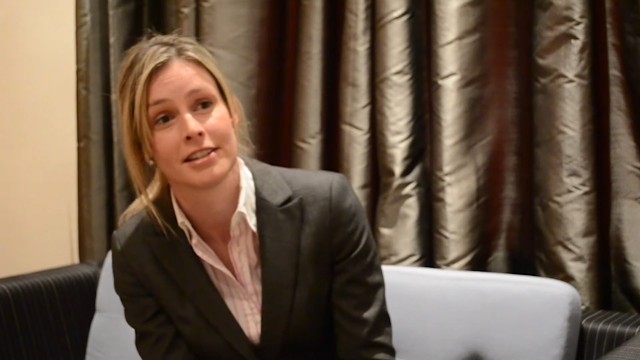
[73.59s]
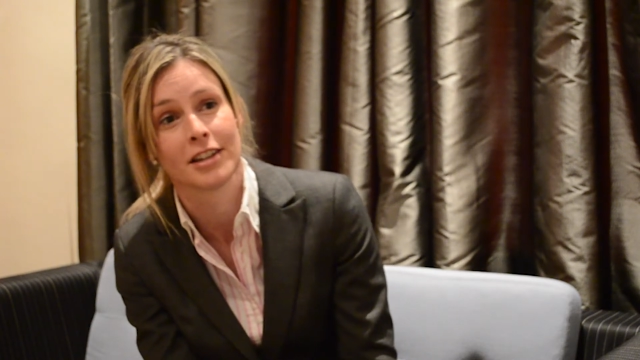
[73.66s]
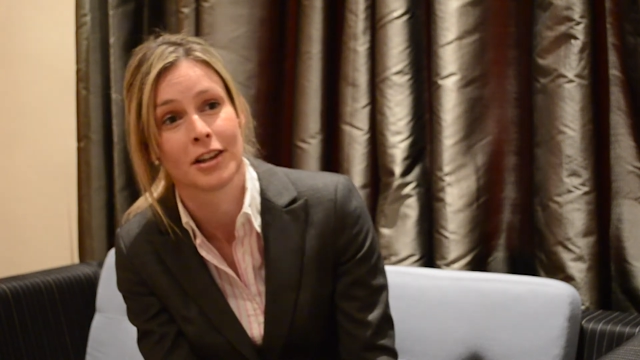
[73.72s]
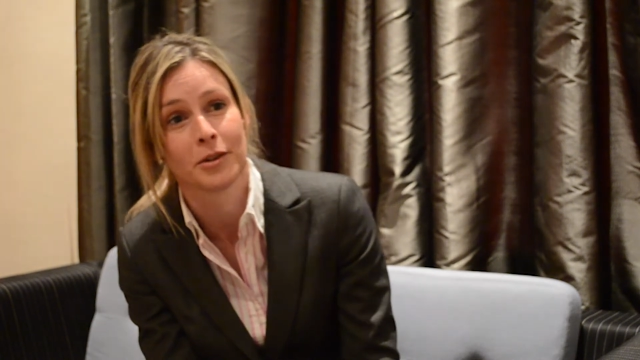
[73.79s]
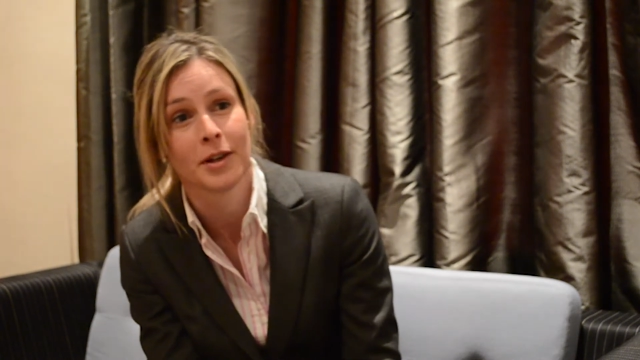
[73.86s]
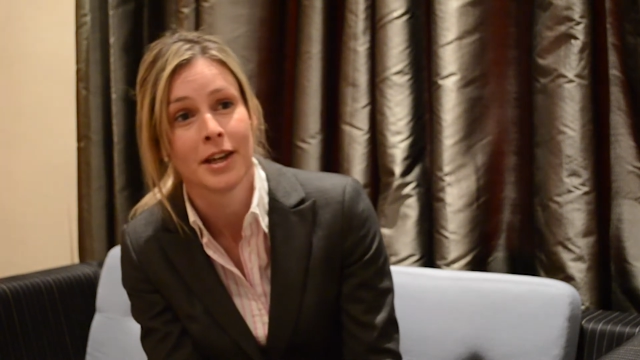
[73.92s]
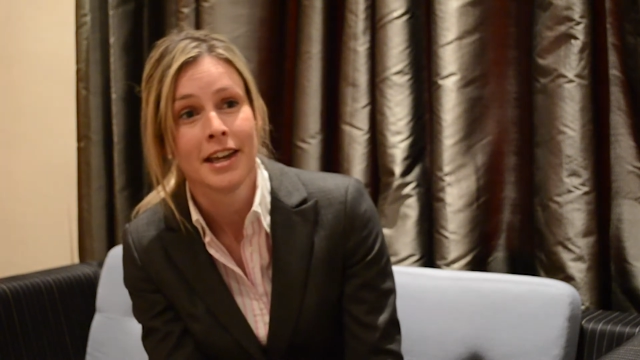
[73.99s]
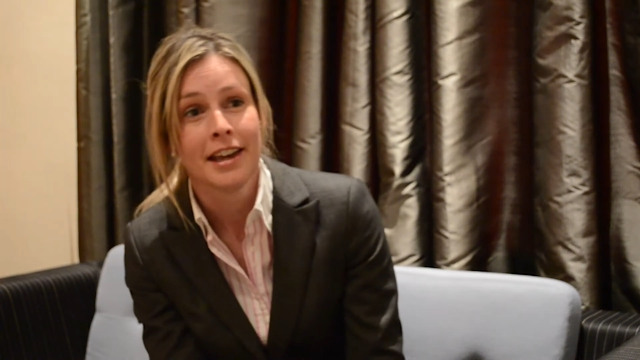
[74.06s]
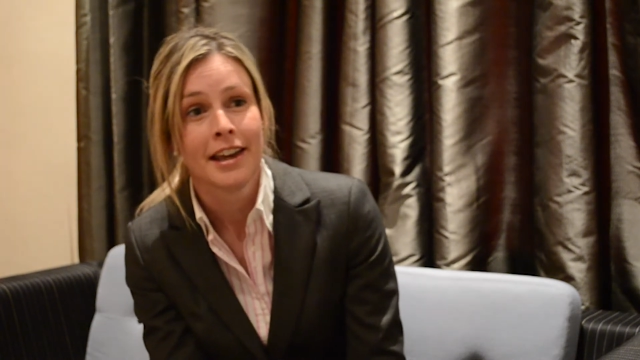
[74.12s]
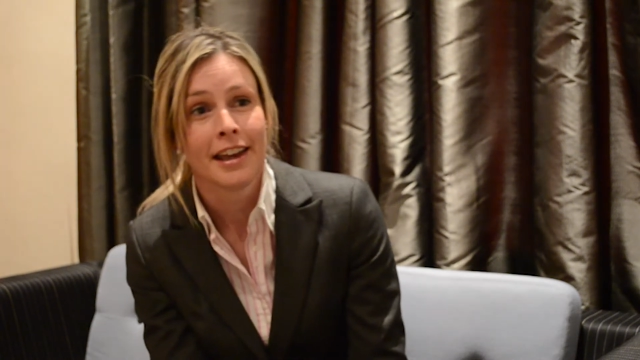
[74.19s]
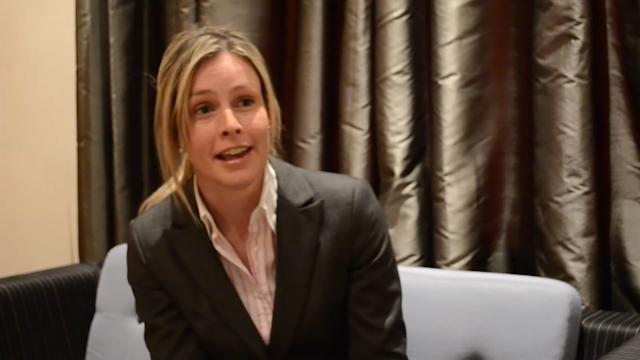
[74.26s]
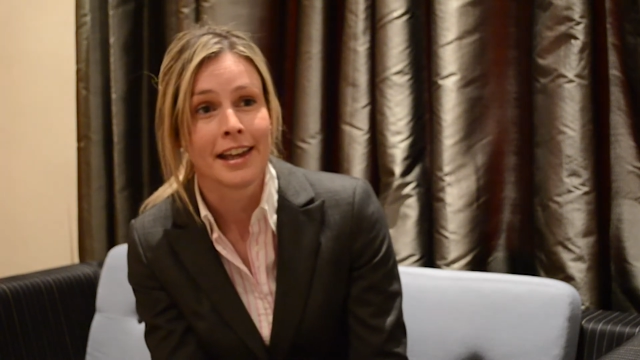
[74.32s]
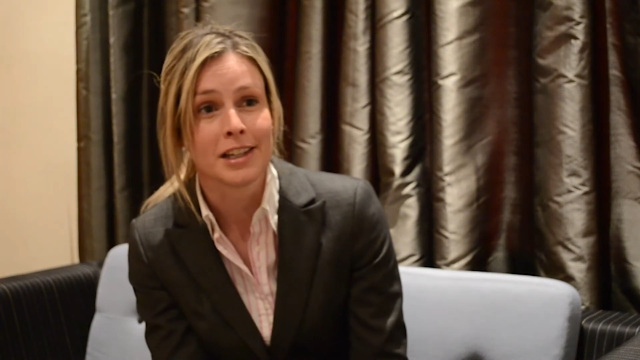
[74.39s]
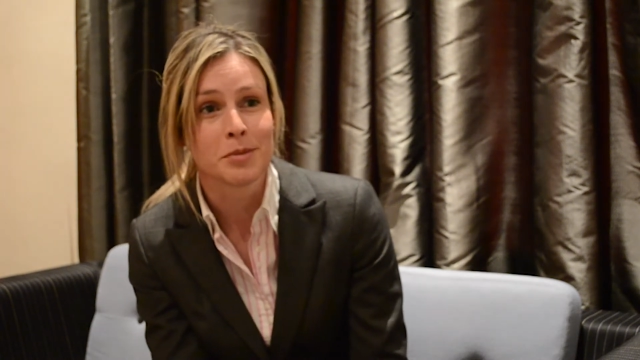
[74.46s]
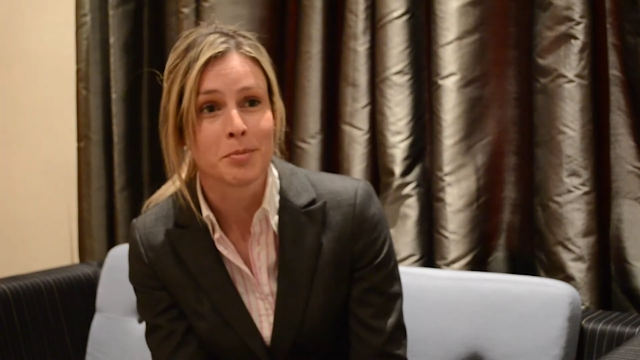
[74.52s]
So
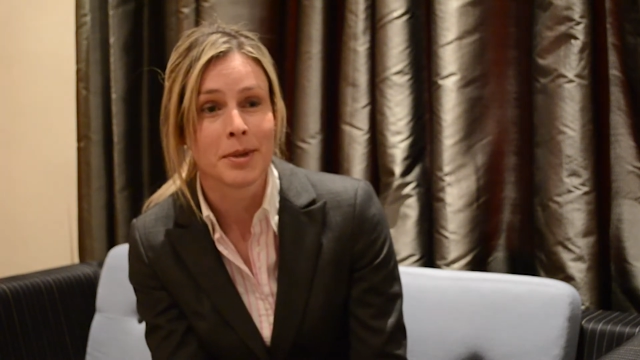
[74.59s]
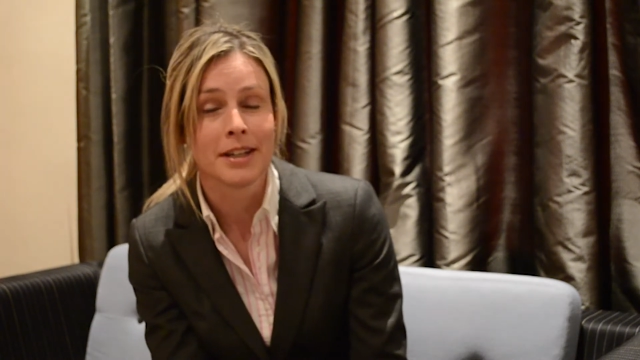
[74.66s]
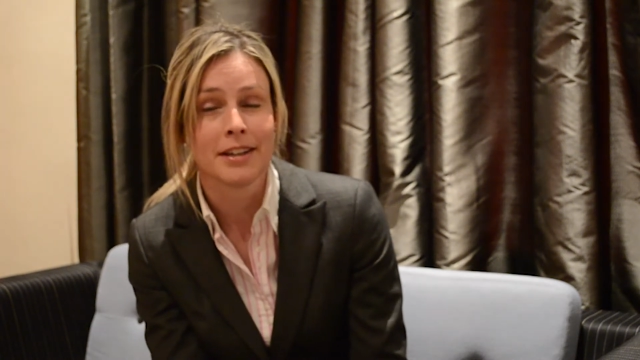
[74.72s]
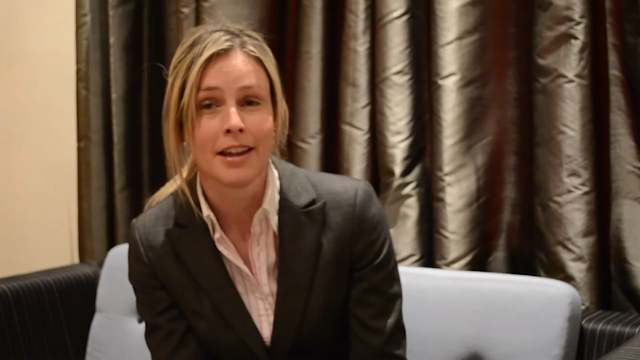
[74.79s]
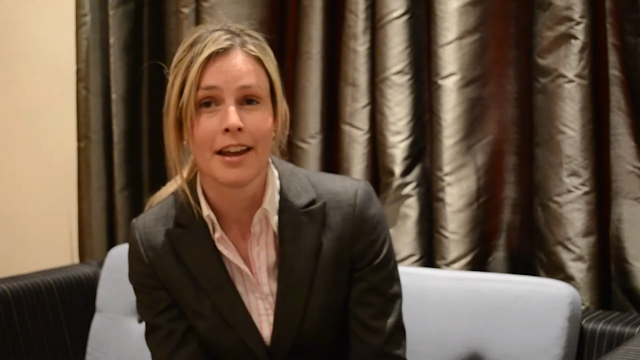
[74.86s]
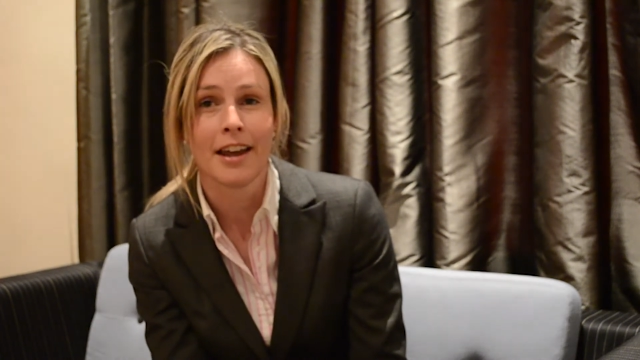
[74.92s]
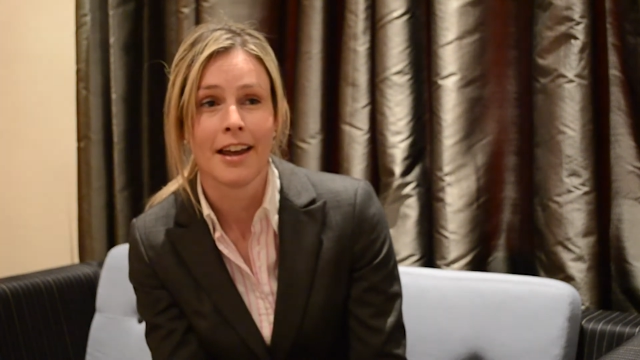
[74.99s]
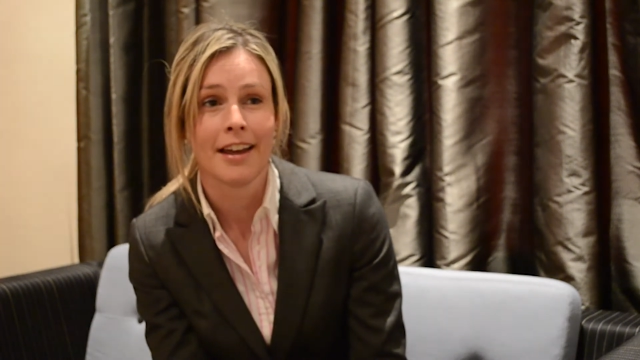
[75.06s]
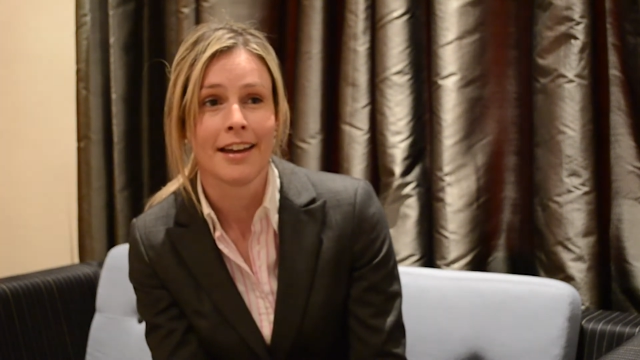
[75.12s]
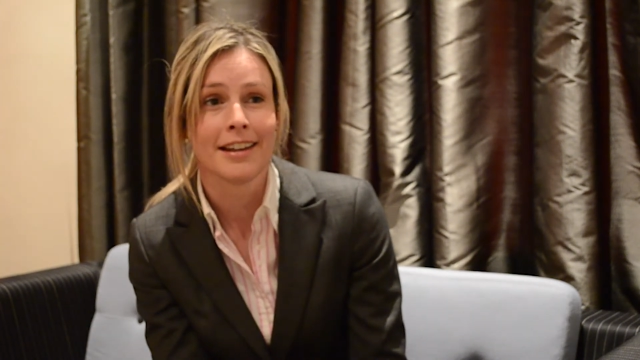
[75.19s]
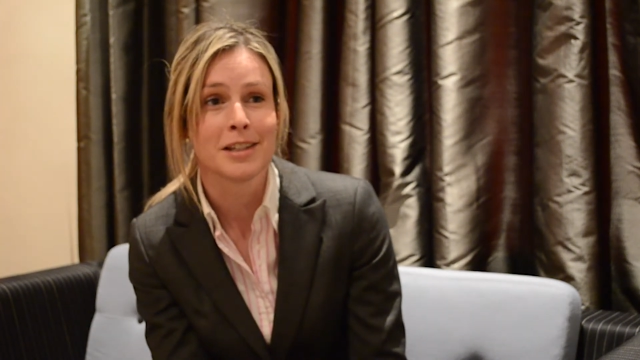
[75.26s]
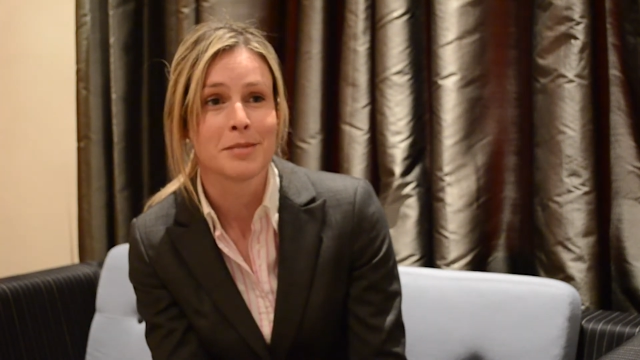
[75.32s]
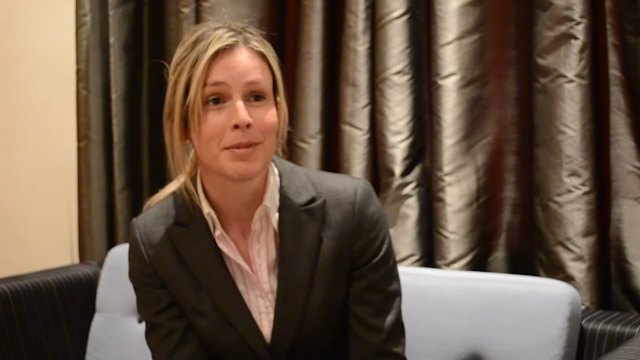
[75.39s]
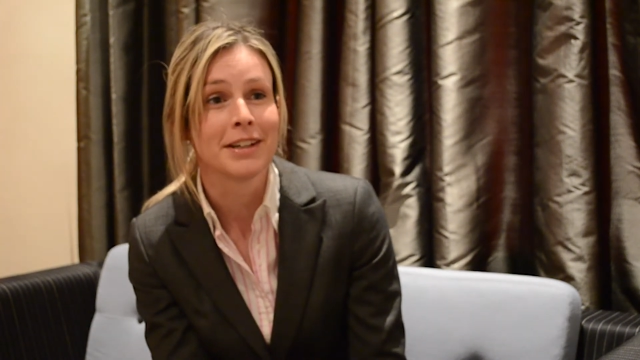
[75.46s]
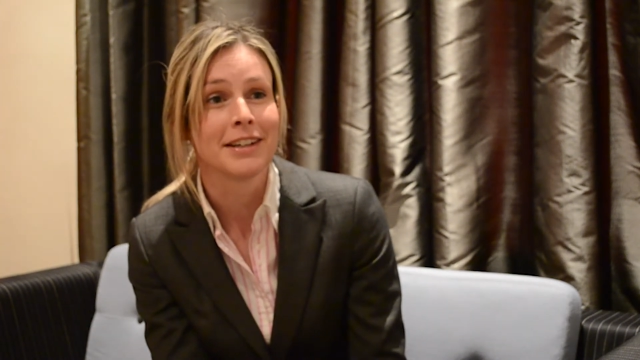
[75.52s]
it's been
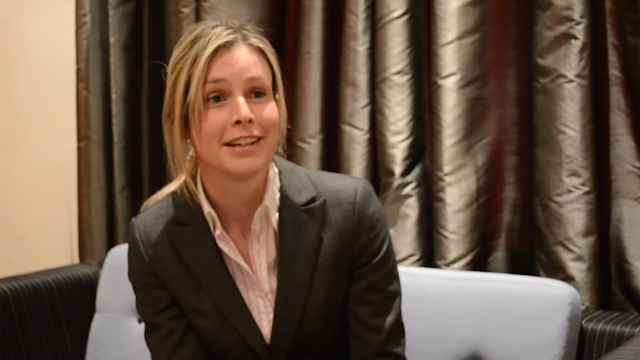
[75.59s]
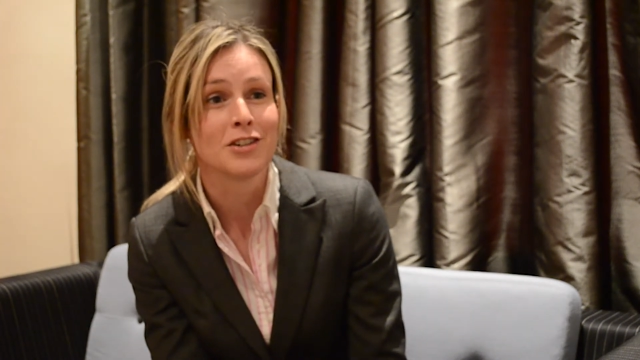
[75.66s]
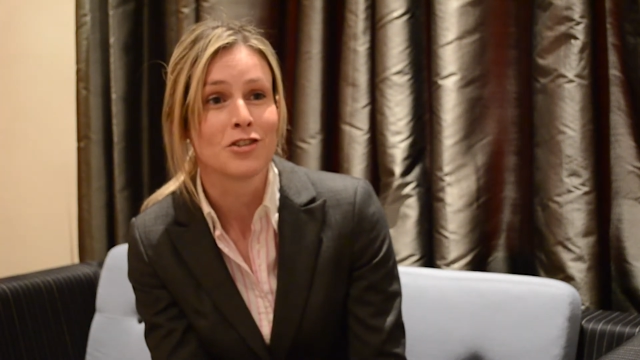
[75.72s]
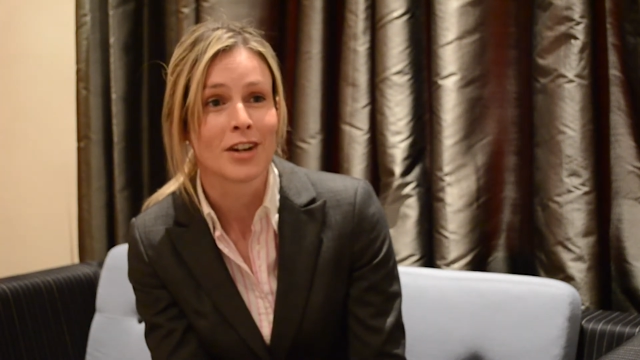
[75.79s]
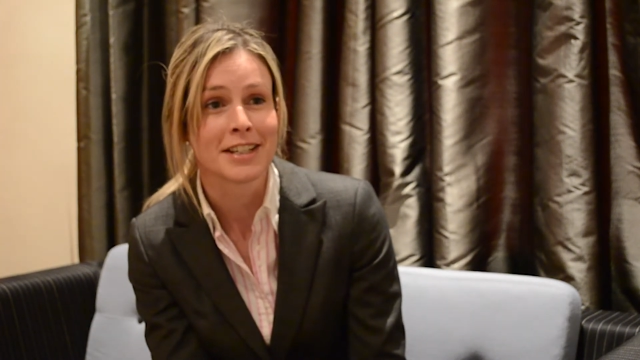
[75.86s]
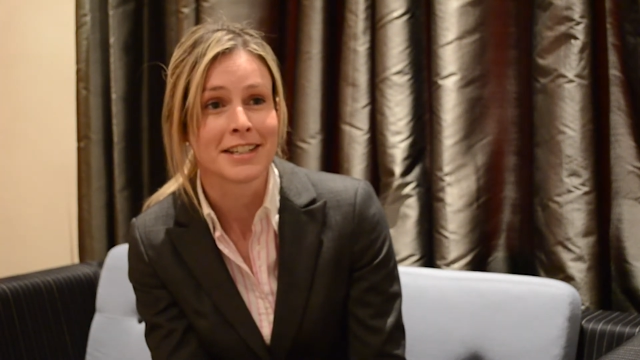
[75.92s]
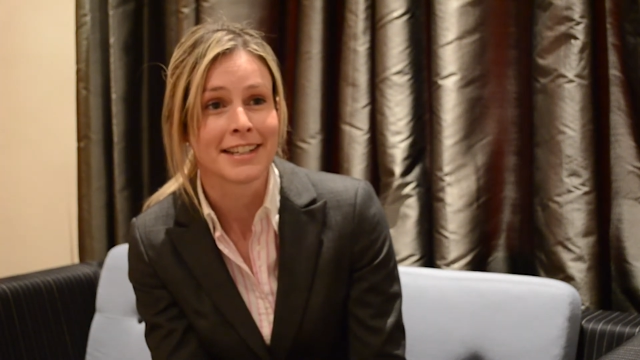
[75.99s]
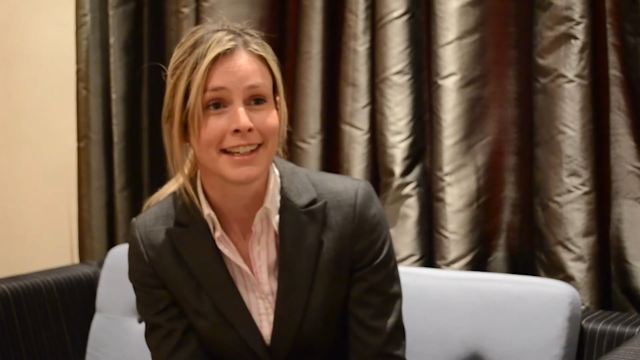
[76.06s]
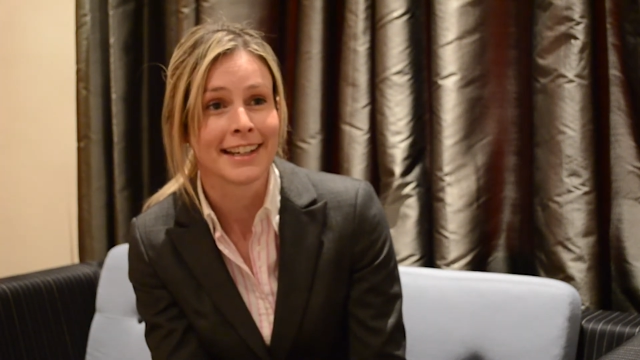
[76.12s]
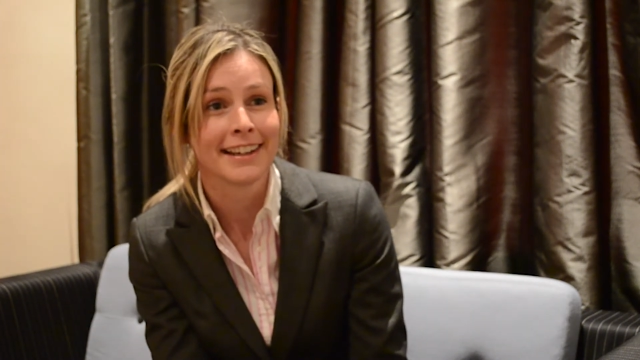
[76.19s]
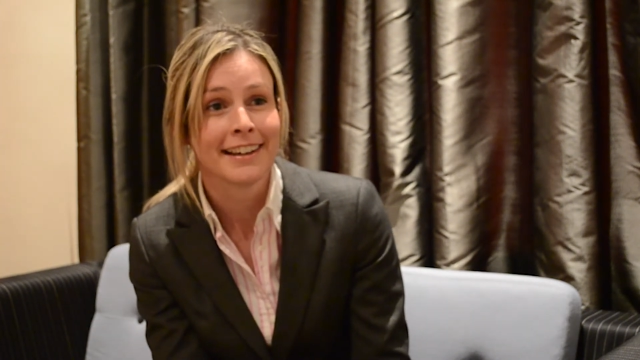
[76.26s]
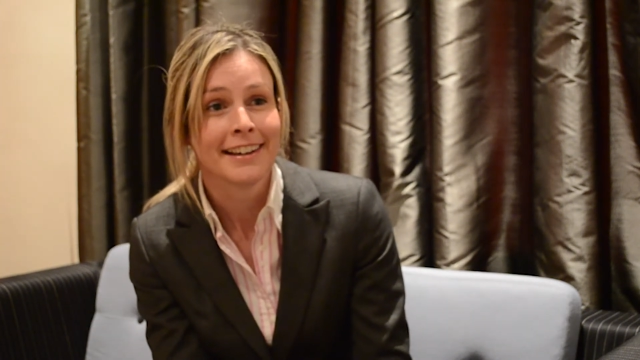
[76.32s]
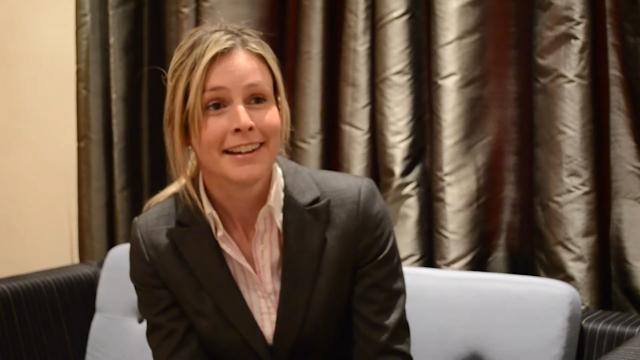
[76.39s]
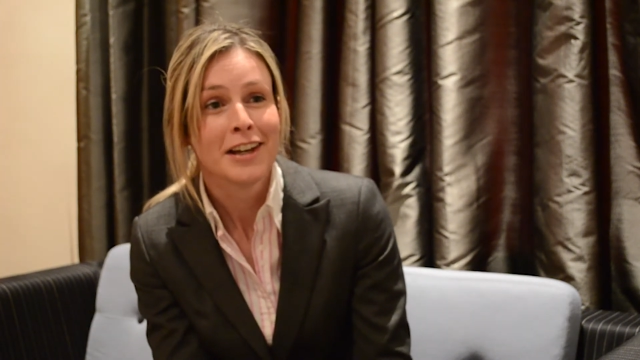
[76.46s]
an interesting